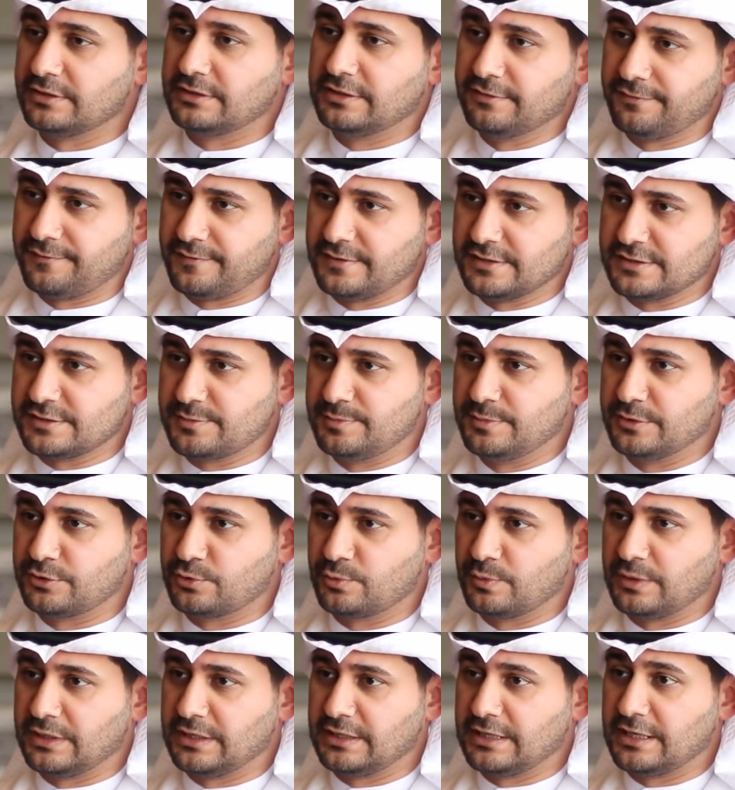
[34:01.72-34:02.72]
the difference
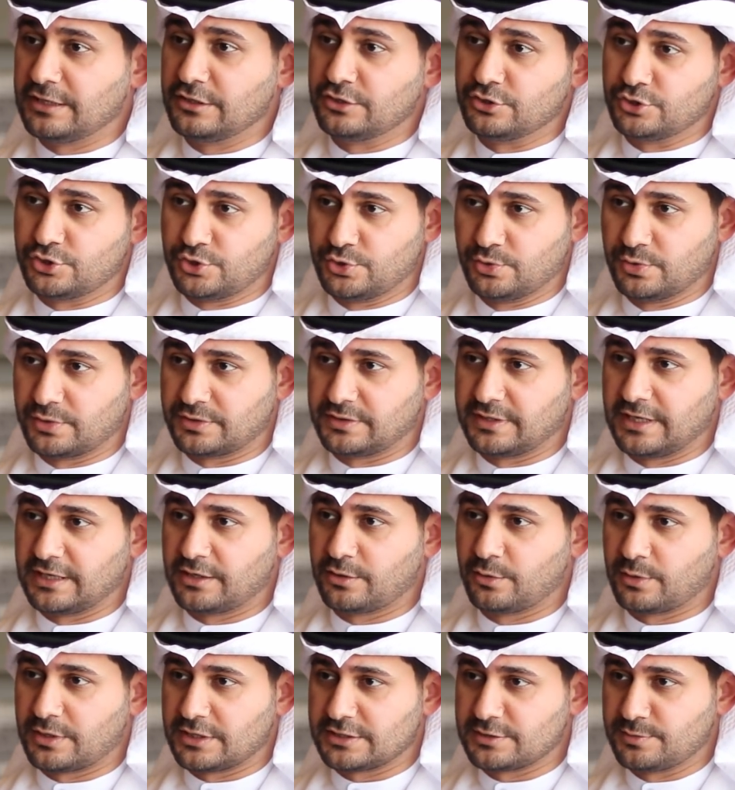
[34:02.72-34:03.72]
between an
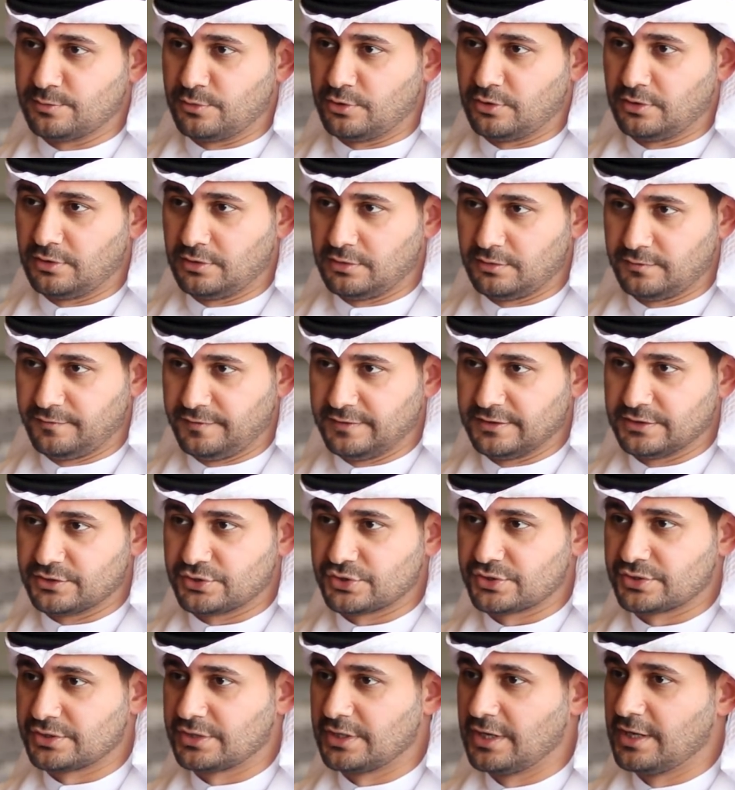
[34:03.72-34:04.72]
insurtech or a small
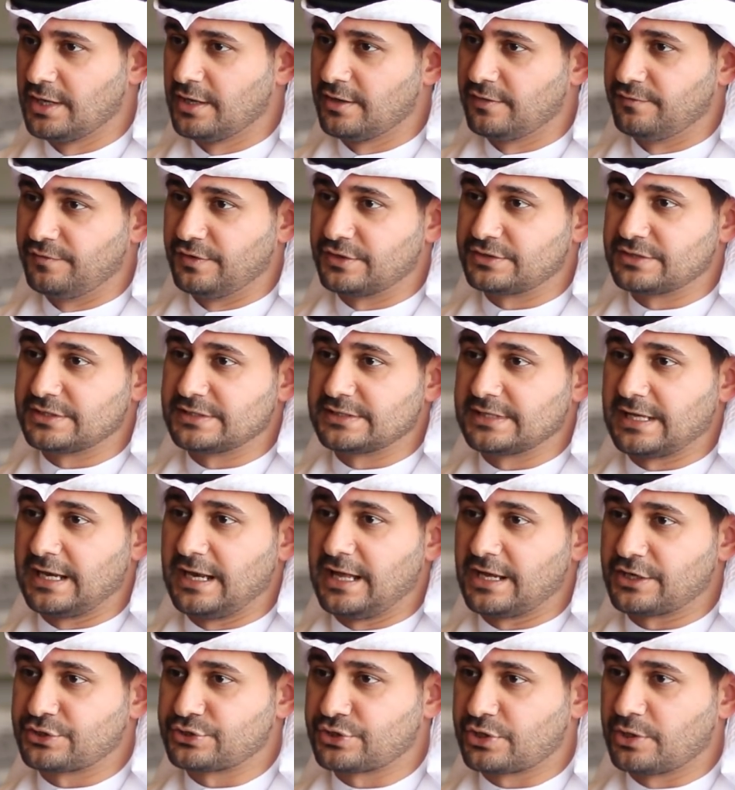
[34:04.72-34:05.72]
fish versus a
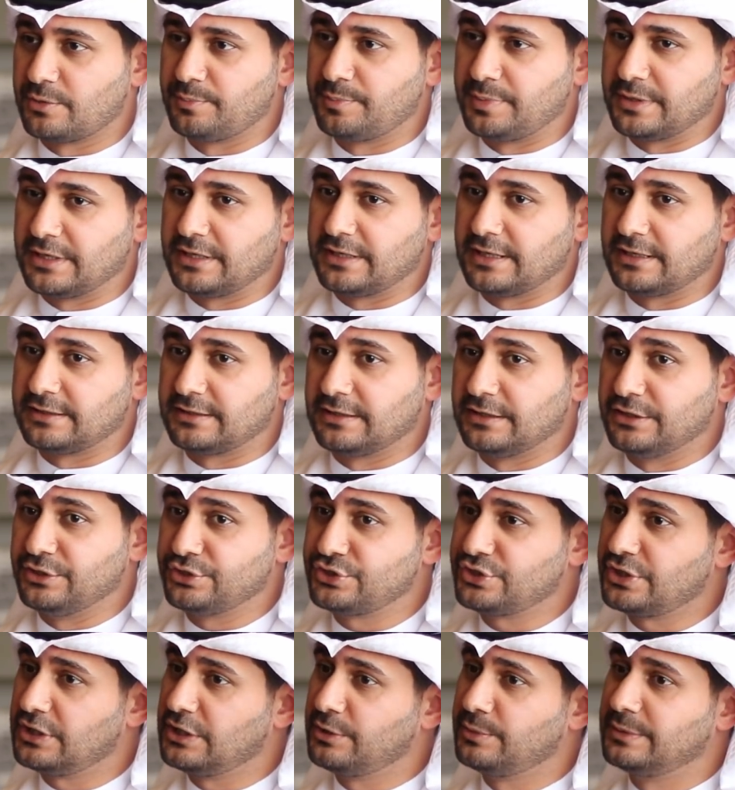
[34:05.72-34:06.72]
large company, that
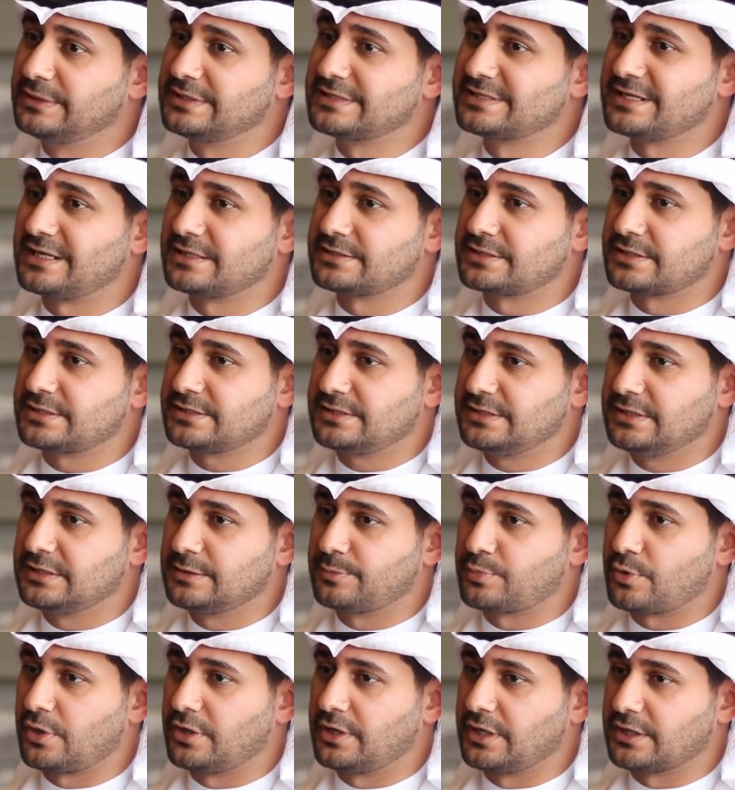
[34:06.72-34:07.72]
initially we designed
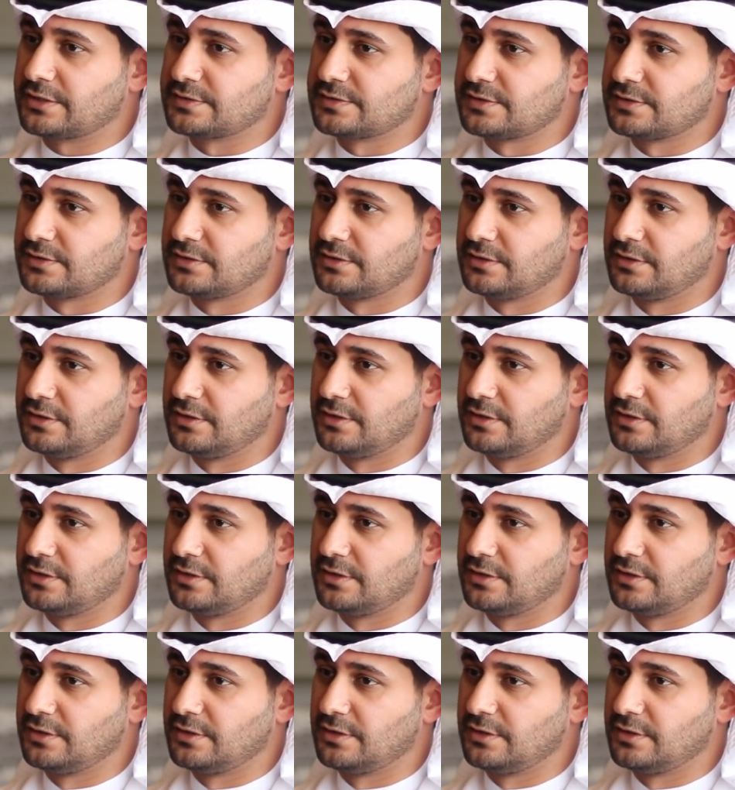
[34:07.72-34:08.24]
16 products.